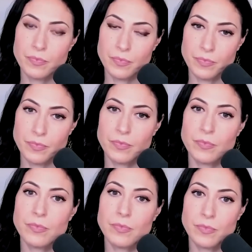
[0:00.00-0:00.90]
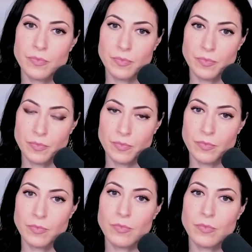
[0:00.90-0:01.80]

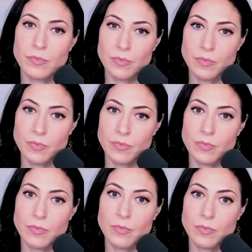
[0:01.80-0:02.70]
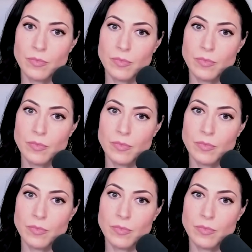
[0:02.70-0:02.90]
The person shown says nothing.